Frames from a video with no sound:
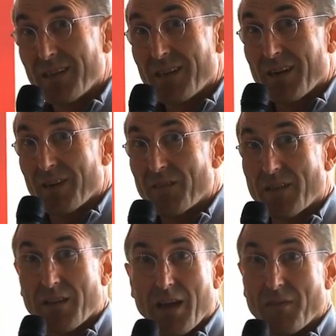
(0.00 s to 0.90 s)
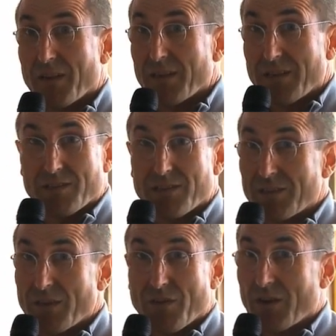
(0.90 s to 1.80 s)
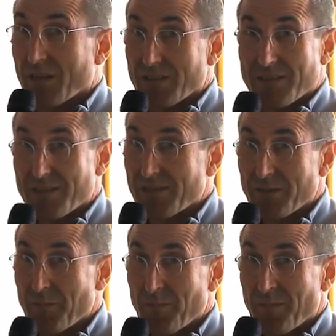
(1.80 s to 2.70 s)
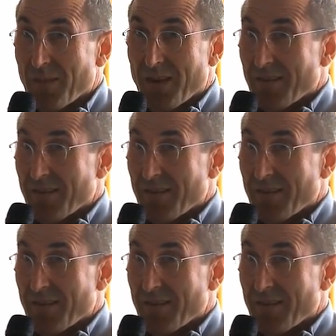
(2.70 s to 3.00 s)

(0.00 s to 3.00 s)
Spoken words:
of the life conditions of artists. And I